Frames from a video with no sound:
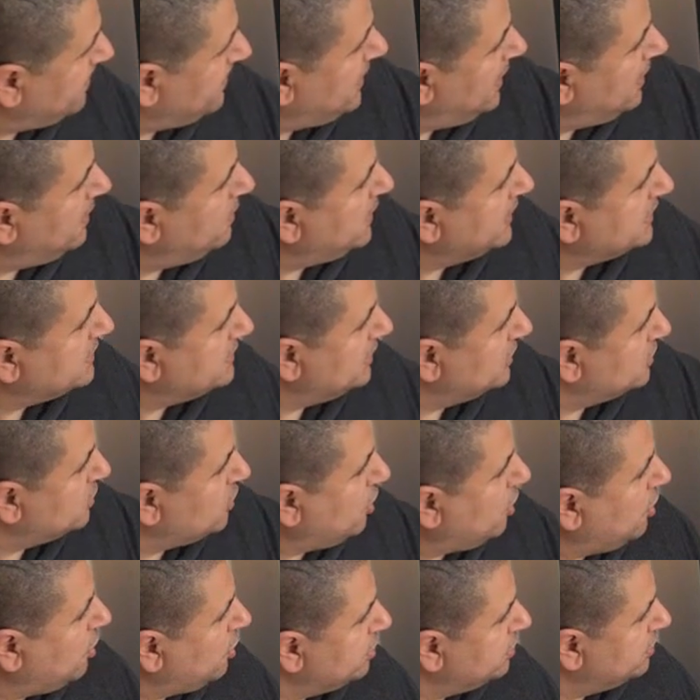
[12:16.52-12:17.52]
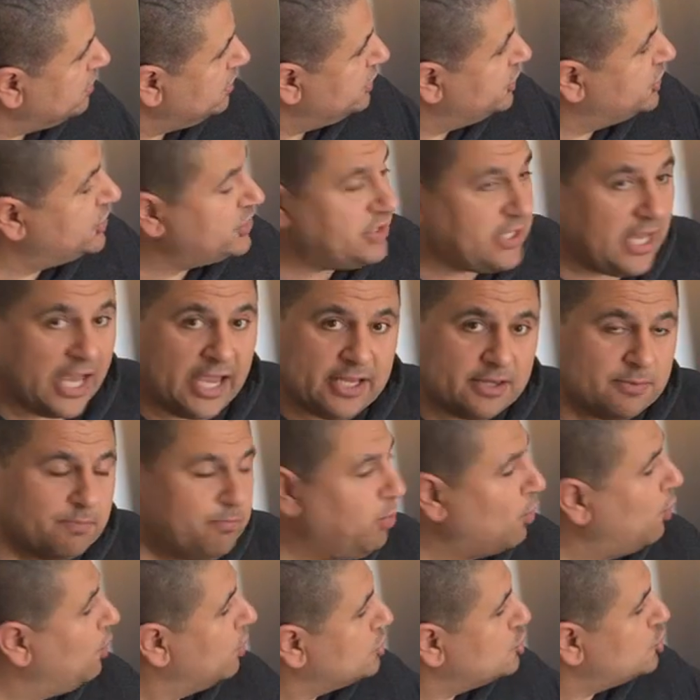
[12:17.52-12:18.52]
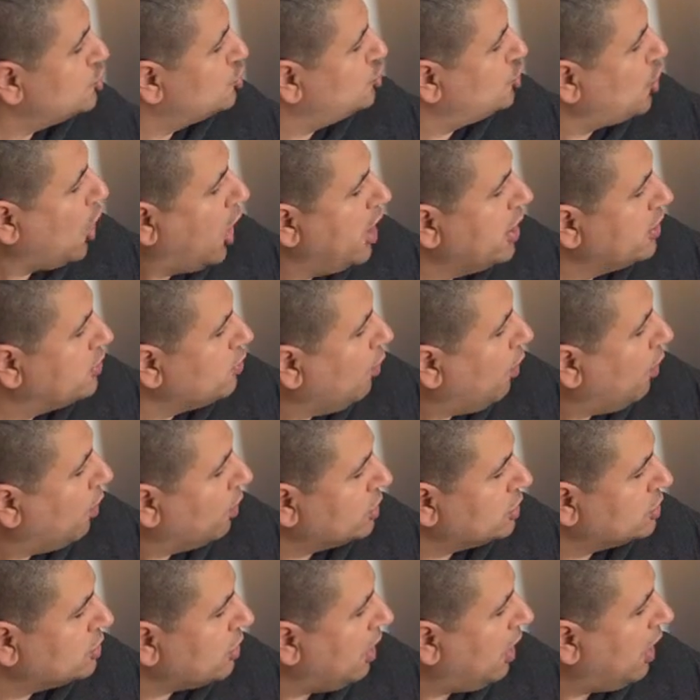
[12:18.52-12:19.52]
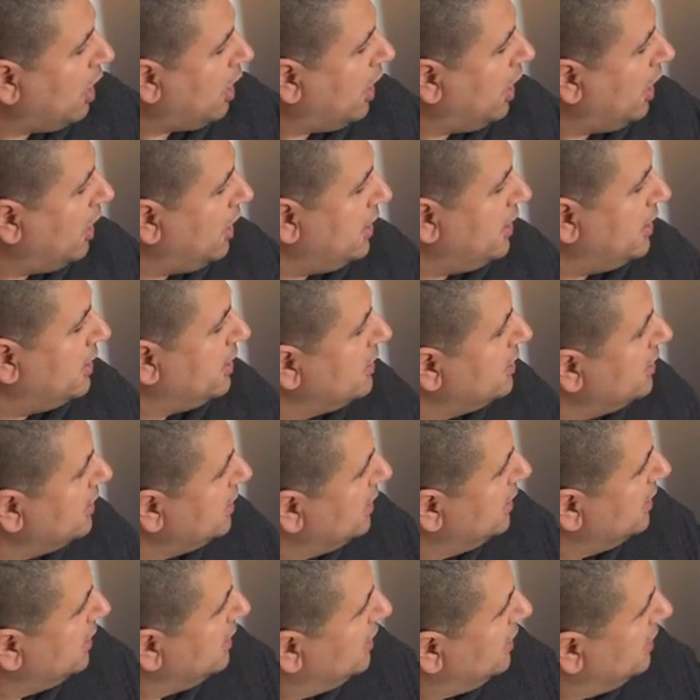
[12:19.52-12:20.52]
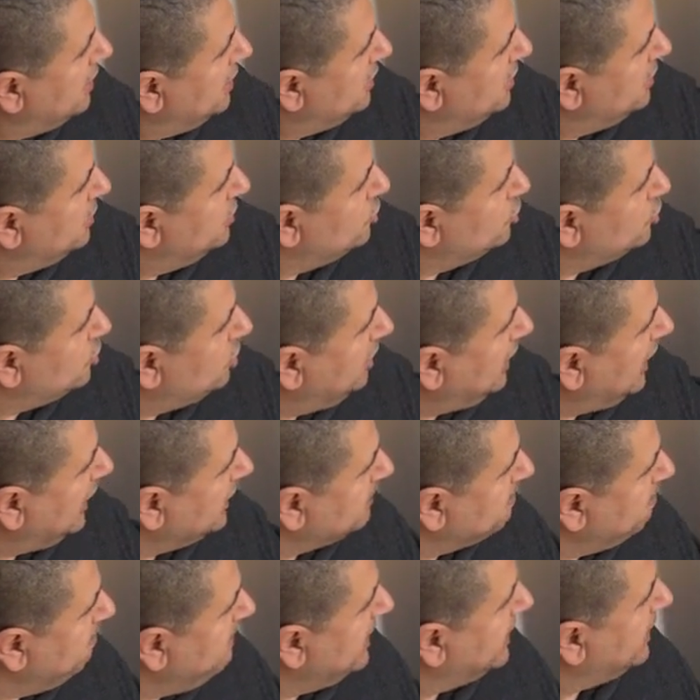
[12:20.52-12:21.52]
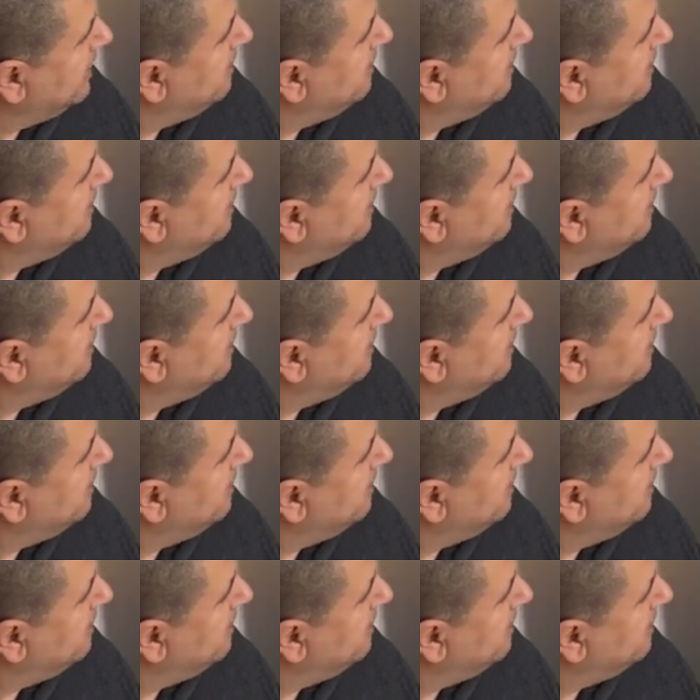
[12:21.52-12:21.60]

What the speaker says: what's it called? Skateboard, skate or die. To like Mega